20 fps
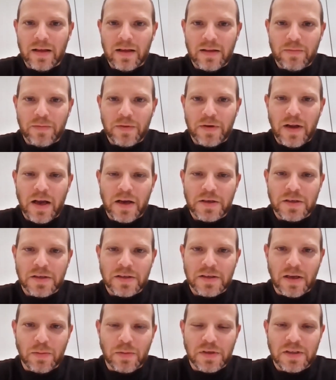
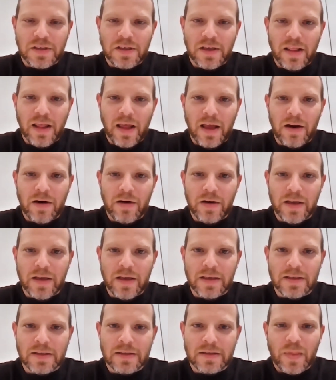reductions that we see there
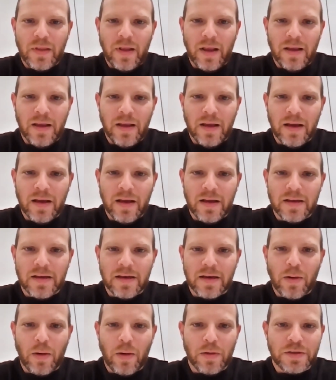is taking
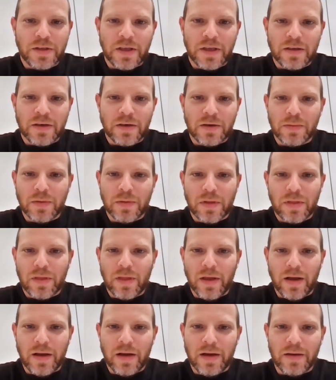a call center with
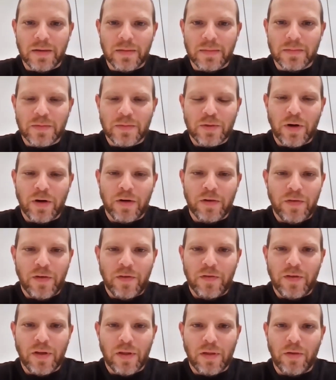
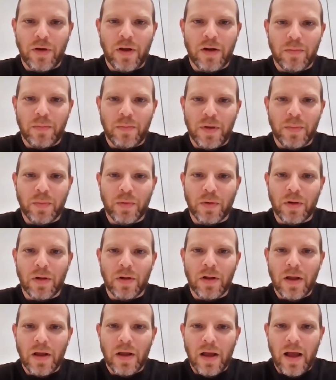250, 300
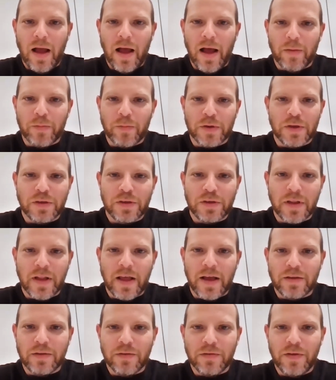people, reducing
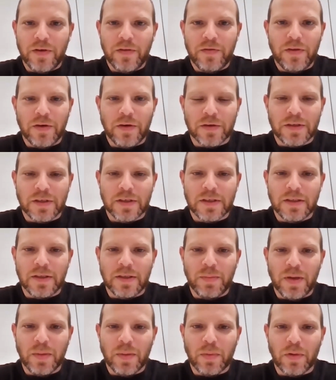that to 50 or
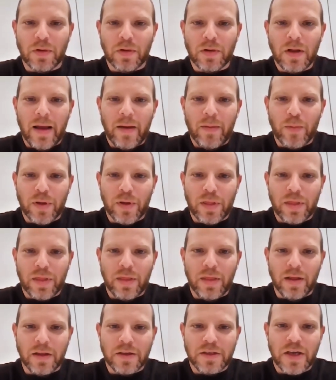60 people with
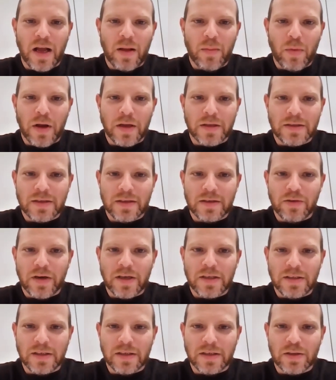the chatbots
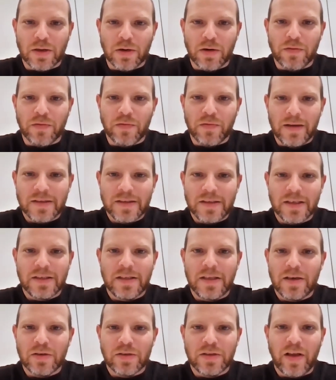addressing sort of
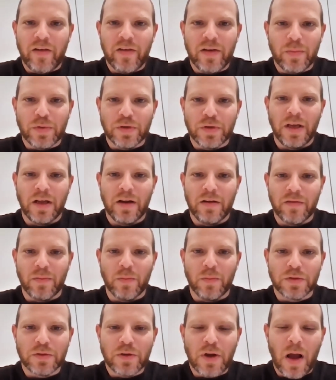60 to 70% of the
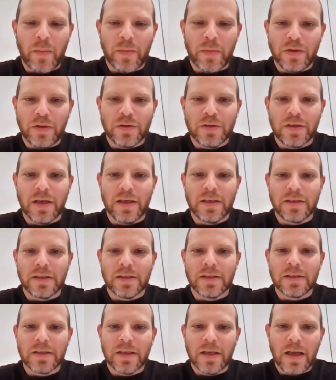most common use
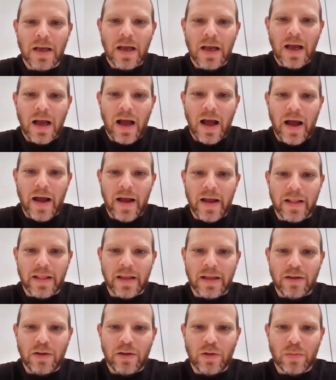cases, and
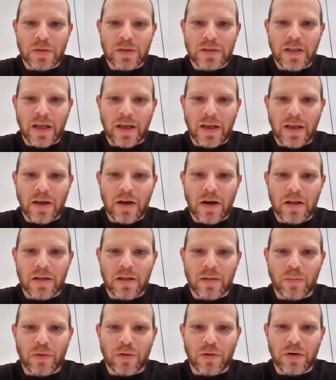then humans taking
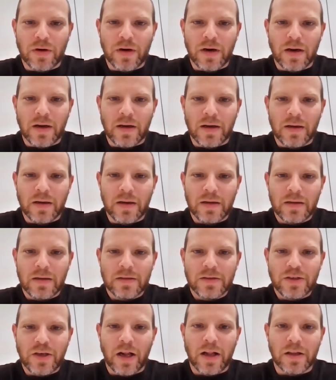on the more
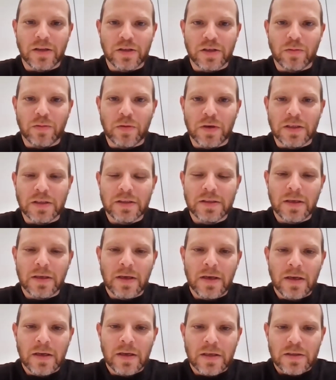challenging ones.
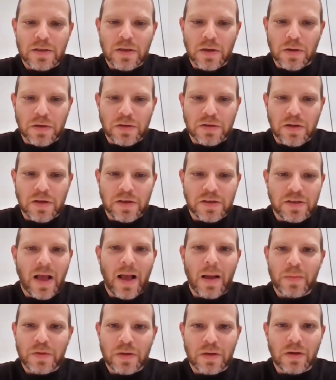So there's
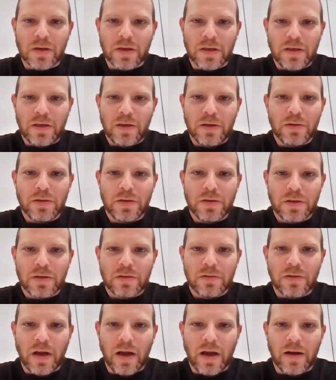absolutely
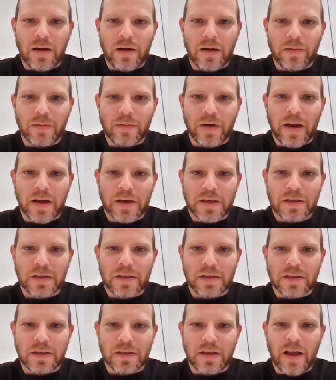huge
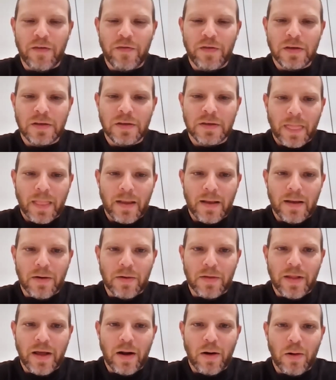reductions in effort.
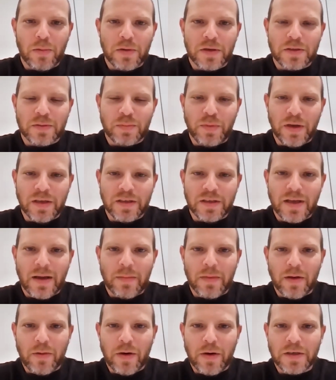That always brings
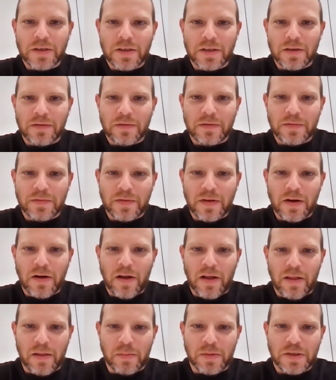up the question of
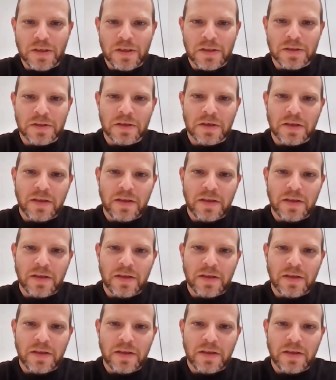are the machines going